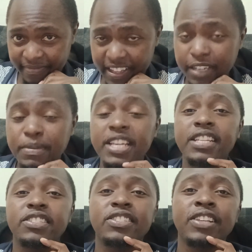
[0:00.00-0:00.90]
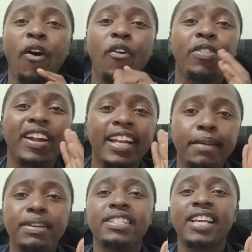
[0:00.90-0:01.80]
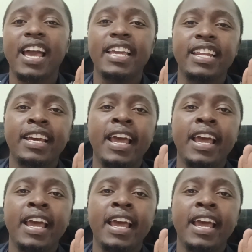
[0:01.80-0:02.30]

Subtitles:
That means on the debit side,